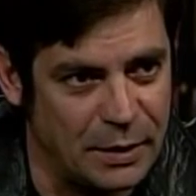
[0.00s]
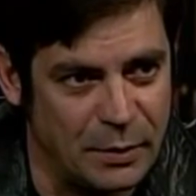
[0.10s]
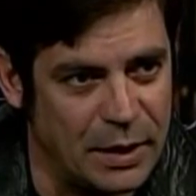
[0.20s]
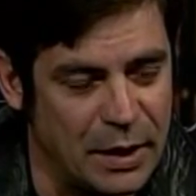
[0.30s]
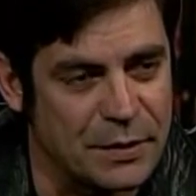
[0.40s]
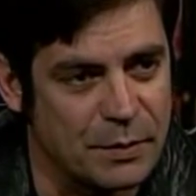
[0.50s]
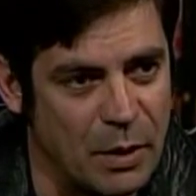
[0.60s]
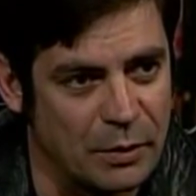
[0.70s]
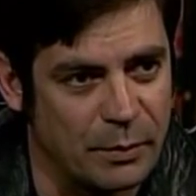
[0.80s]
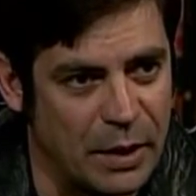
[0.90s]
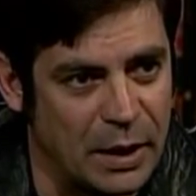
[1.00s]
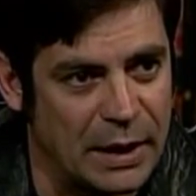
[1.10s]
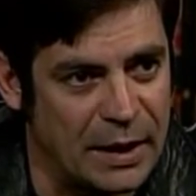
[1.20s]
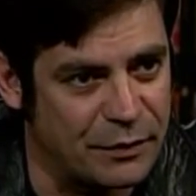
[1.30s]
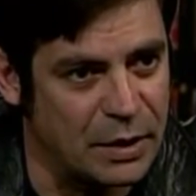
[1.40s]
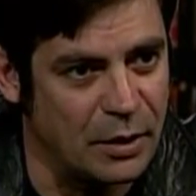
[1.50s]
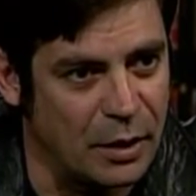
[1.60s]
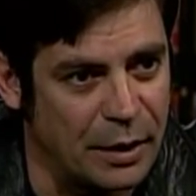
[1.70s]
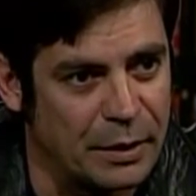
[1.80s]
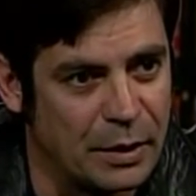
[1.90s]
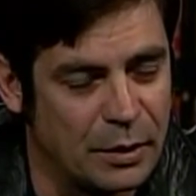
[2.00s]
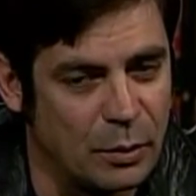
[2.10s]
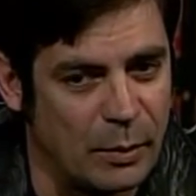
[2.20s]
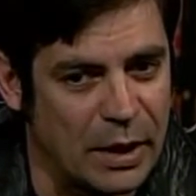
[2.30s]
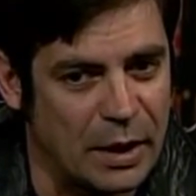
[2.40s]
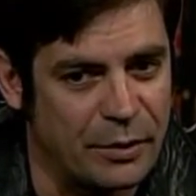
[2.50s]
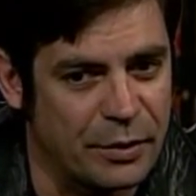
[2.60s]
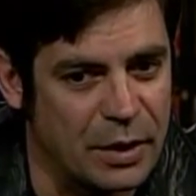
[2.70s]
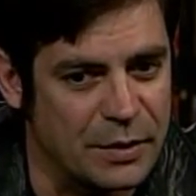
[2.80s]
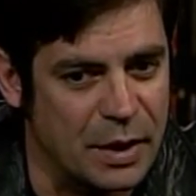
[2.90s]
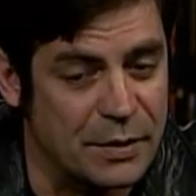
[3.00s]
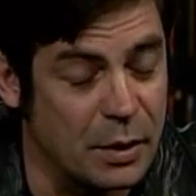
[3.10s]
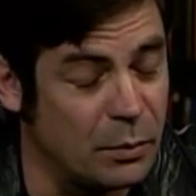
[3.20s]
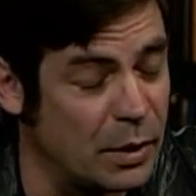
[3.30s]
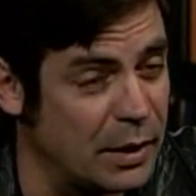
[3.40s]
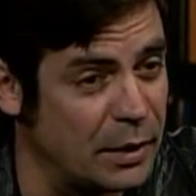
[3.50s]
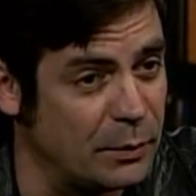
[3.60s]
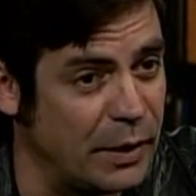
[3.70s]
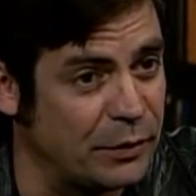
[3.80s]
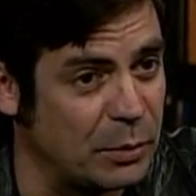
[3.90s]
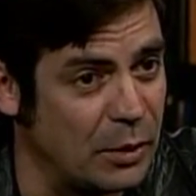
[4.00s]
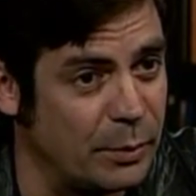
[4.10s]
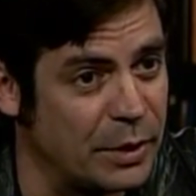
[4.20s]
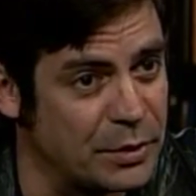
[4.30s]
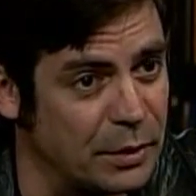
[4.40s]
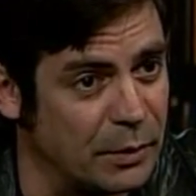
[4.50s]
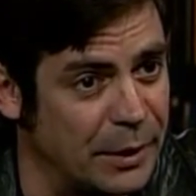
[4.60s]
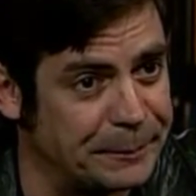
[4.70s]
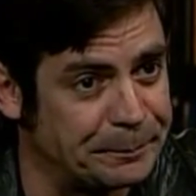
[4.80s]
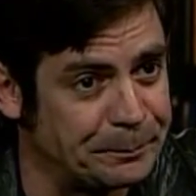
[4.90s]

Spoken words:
he gets smoked by FDR, who among other things also lifts prohibition, right?